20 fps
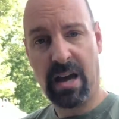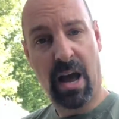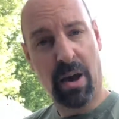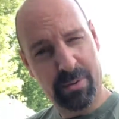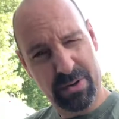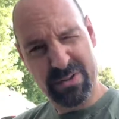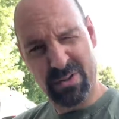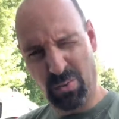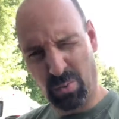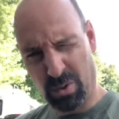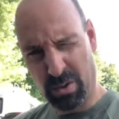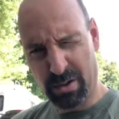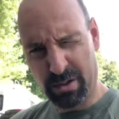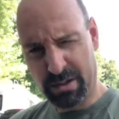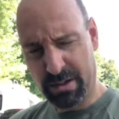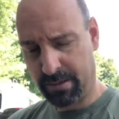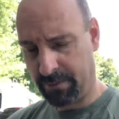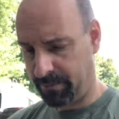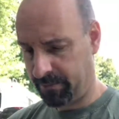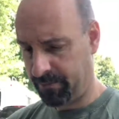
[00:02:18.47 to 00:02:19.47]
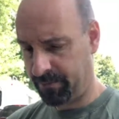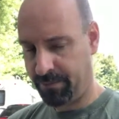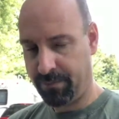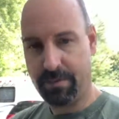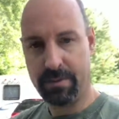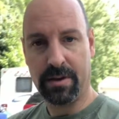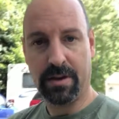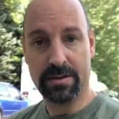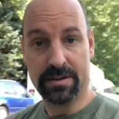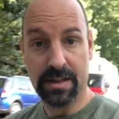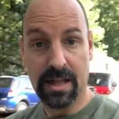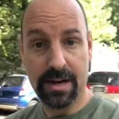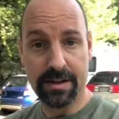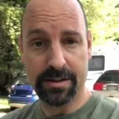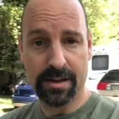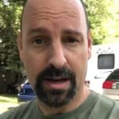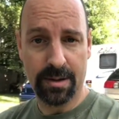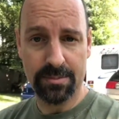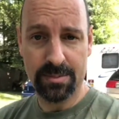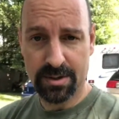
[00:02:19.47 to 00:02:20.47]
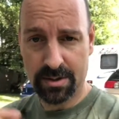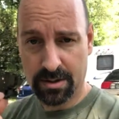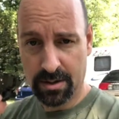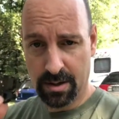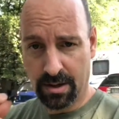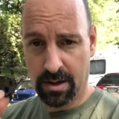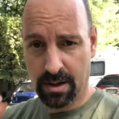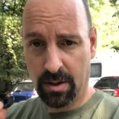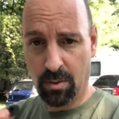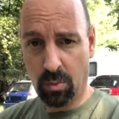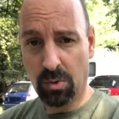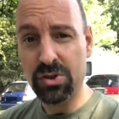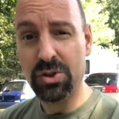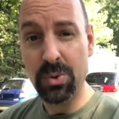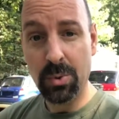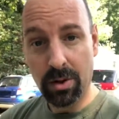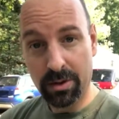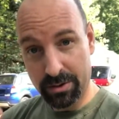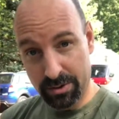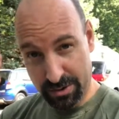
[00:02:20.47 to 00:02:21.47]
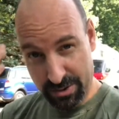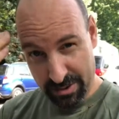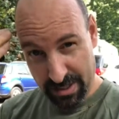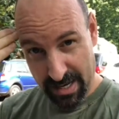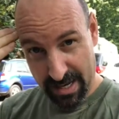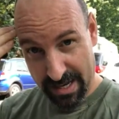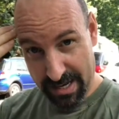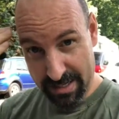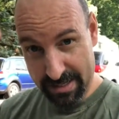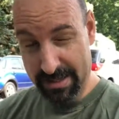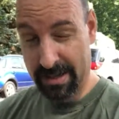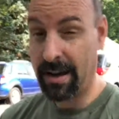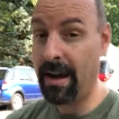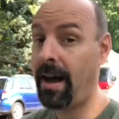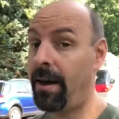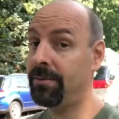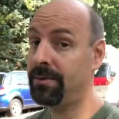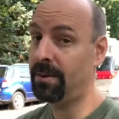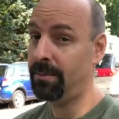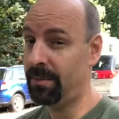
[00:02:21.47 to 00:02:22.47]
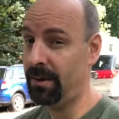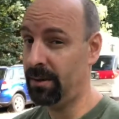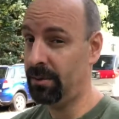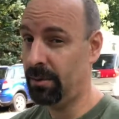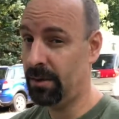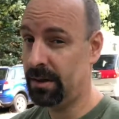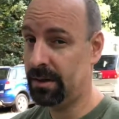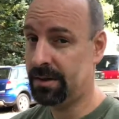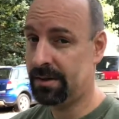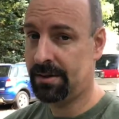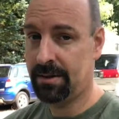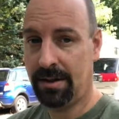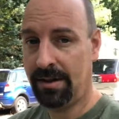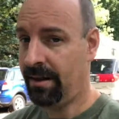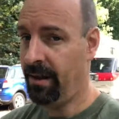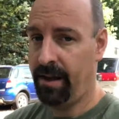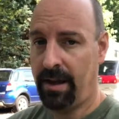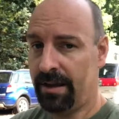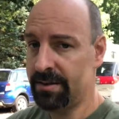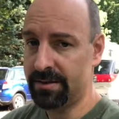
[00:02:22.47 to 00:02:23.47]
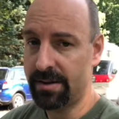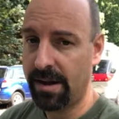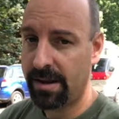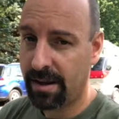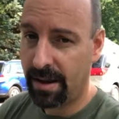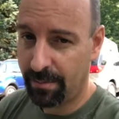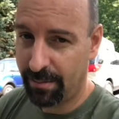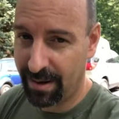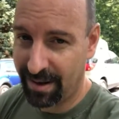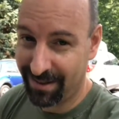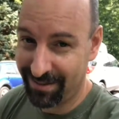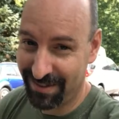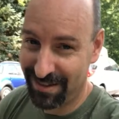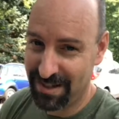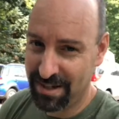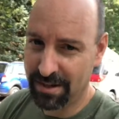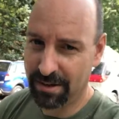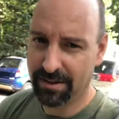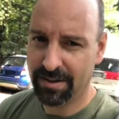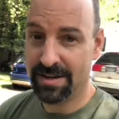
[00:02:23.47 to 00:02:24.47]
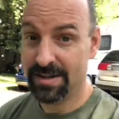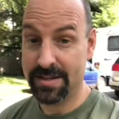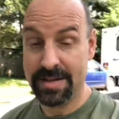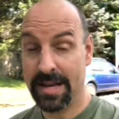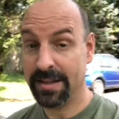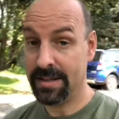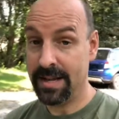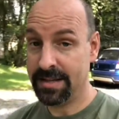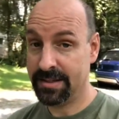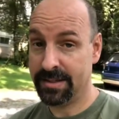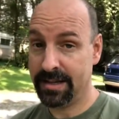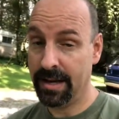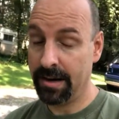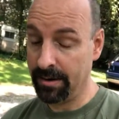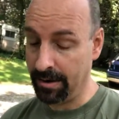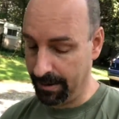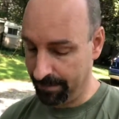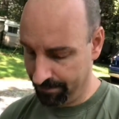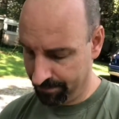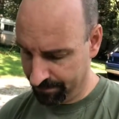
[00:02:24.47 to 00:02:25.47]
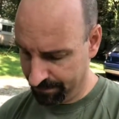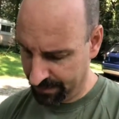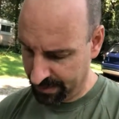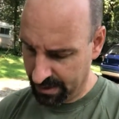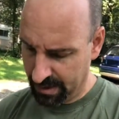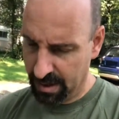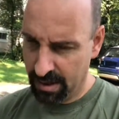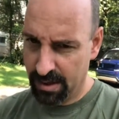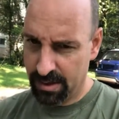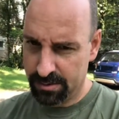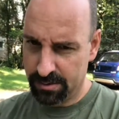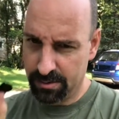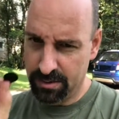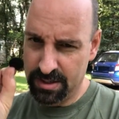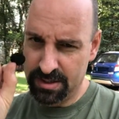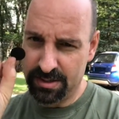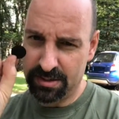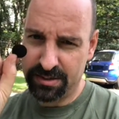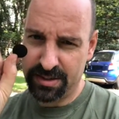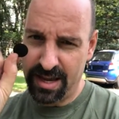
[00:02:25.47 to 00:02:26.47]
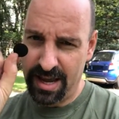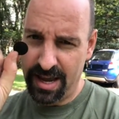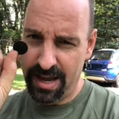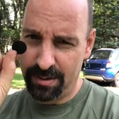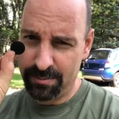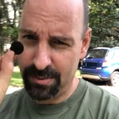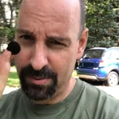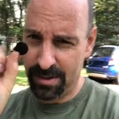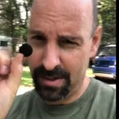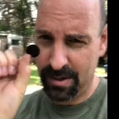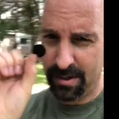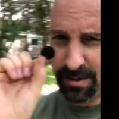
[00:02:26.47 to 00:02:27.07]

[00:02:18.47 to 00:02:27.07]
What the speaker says: does it work? Because a lot of times, once you understand how something works, it's not that big of a deal and it's not that scary. So these are tabs